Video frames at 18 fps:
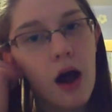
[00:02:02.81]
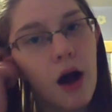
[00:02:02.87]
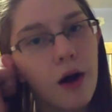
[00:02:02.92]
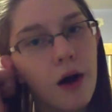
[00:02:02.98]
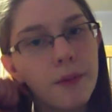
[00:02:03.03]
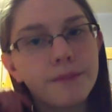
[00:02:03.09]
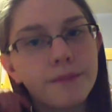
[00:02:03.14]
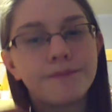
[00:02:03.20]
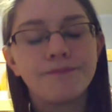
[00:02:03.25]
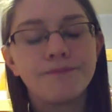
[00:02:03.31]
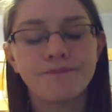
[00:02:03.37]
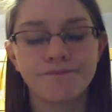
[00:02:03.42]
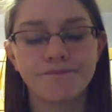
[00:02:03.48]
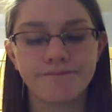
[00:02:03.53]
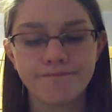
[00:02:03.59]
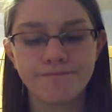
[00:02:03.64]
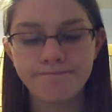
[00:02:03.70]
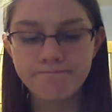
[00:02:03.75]

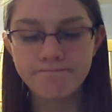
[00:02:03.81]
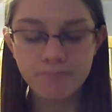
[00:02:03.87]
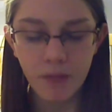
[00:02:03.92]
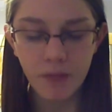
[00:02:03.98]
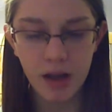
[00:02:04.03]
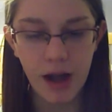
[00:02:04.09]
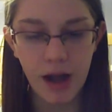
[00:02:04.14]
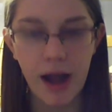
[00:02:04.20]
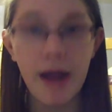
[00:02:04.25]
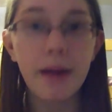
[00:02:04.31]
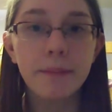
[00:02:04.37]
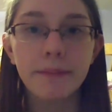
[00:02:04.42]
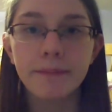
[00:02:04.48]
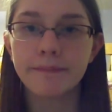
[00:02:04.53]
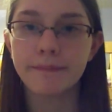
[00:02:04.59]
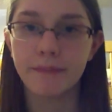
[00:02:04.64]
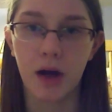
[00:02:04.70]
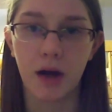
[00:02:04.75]

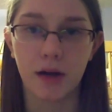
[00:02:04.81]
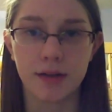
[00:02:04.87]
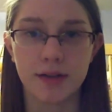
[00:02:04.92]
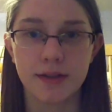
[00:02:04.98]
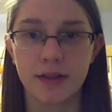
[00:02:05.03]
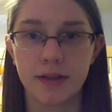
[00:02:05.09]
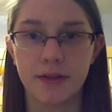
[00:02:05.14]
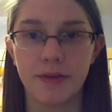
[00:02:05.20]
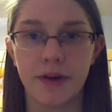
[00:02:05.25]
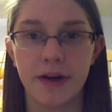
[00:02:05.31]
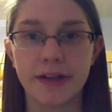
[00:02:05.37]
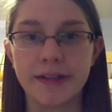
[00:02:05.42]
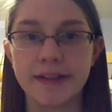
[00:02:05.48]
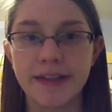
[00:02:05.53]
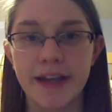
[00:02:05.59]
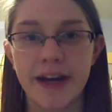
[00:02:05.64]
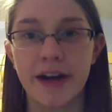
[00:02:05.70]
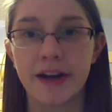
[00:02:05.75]
I'm honestly very
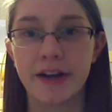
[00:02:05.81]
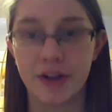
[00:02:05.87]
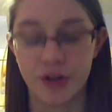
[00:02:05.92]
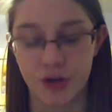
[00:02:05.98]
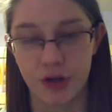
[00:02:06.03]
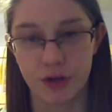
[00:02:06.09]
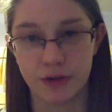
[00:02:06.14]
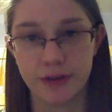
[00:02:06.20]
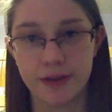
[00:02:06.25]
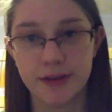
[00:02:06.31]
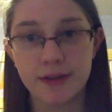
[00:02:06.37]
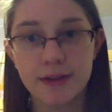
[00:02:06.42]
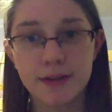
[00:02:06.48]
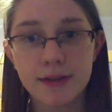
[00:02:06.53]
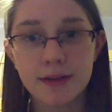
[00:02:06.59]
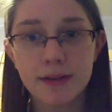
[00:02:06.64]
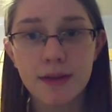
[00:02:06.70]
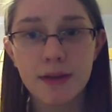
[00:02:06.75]
scared and
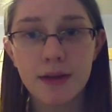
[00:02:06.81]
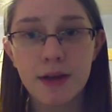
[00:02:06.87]
nervous